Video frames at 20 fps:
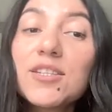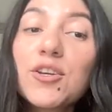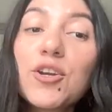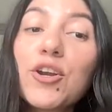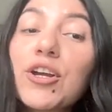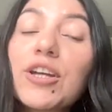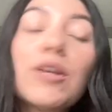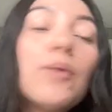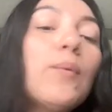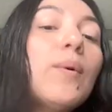So
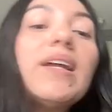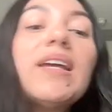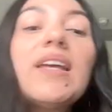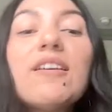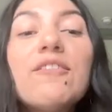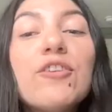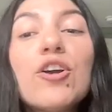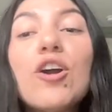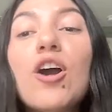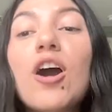you're going to want to
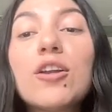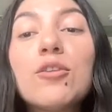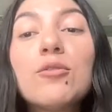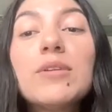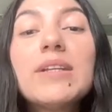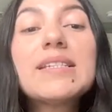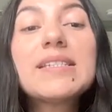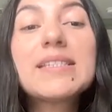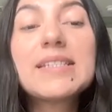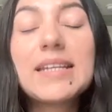give your auto
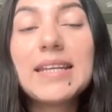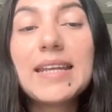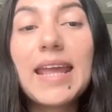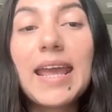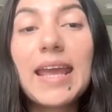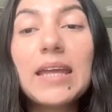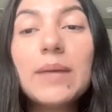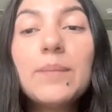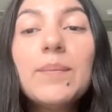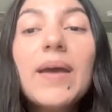list a
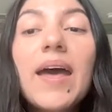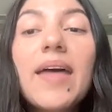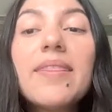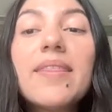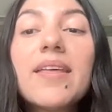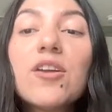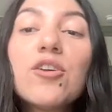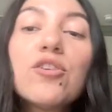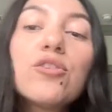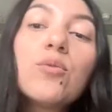name, and
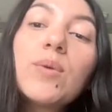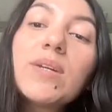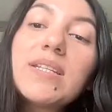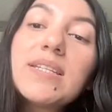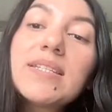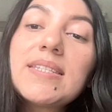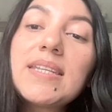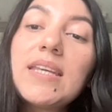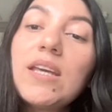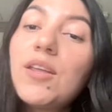then you're going
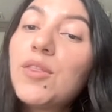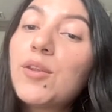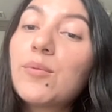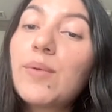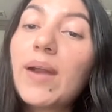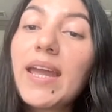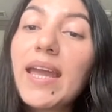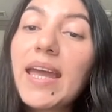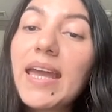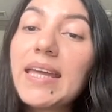to see on the
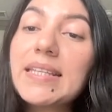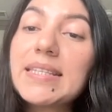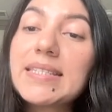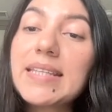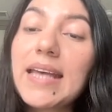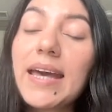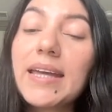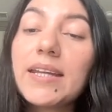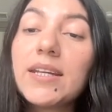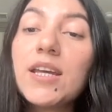right-hand
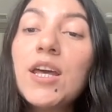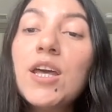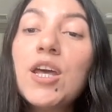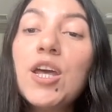side,